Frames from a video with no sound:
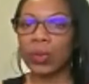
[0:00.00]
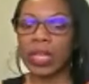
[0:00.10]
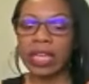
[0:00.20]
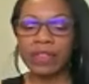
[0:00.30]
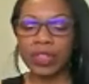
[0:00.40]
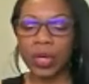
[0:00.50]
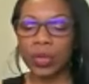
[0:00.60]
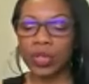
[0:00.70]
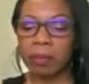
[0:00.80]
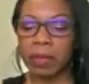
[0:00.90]
So even
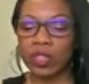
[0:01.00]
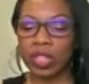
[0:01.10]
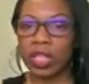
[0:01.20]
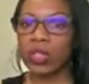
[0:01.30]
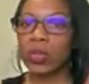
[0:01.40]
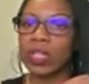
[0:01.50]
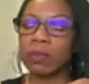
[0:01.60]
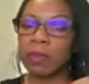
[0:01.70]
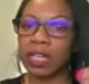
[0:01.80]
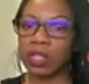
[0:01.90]
though you're mentioning
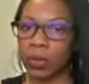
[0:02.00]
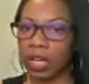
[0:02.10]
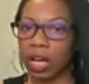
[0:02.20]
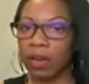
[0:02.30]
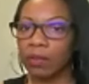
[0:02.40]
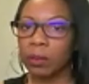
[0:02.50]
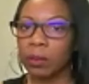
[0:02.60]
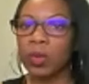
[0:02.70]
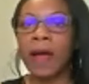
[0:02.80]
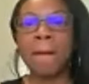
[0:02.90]
toys making you
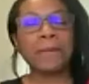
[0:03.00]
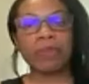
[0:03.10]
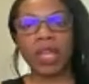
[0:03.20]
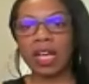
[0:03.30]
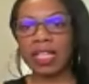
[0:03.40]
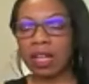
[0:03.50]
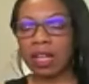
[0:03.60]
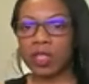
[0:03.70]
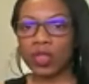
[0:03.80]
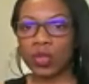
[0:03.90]
uncomfortable,
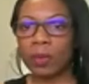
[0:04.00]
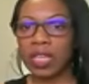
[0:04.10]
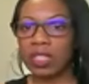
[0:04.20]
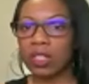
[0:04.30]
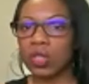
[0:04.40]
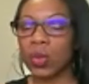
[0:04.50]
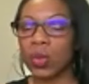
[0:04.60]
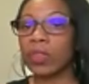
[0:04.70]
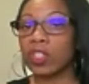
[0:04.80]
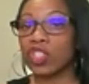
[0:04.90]
again, I'm assuming it's a
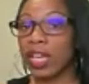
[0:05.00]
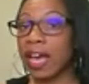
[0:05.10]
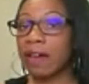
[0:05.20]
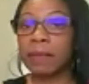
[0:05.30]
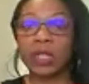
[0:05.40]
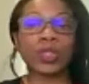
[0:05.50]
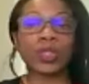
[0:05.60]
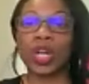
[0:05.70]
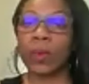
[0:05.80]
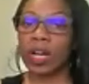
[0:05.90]
tool with a shaft, but
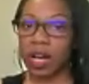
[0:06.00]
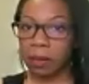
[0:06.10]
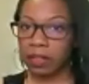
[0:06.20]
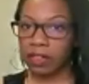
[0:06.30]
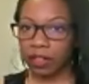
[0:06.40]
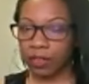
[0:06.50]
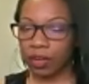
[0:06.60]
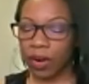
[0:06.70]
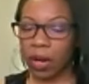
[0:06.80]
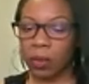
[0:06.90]
you can go a couple of
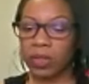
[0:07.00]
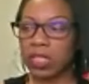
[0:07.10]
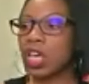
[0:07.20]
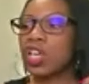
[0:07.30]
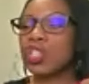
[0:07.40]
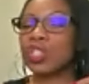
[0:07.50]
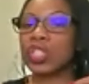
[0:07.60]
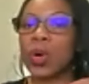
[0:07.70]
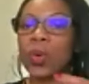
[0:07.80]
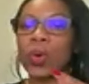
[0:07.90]
different routes.
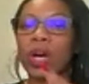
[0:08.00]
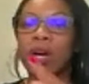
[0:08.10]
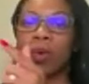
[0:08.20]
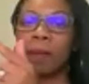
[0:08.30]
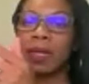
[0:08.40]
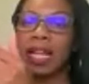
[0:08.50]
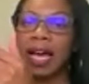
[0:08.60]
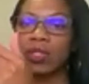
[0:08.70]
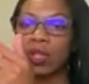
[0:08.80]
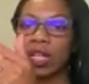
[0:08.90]
So
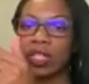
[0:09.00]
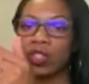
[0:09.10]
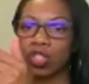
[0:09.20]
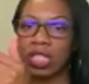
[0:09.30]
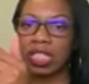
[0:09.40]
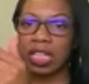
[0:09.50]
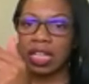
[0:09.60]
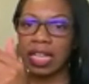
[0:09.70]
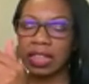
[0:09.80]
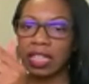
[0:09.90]
womanizer is just
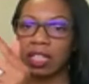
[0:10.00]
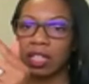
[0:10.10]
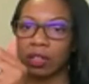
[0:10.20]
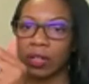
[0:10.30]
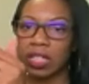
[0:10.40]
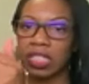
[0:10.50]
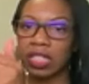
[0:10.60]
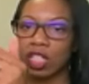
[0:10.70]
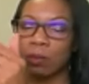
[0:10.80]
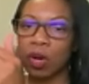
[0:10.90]
going to hit the
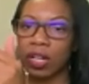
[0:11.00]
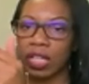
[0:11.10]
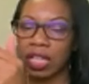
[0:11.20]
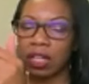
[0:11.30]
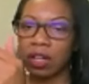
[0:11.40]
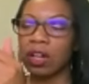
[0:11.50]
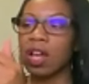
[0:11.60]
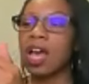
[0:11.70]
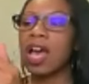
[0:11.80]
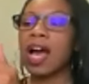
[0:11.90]
clitoris, this part here.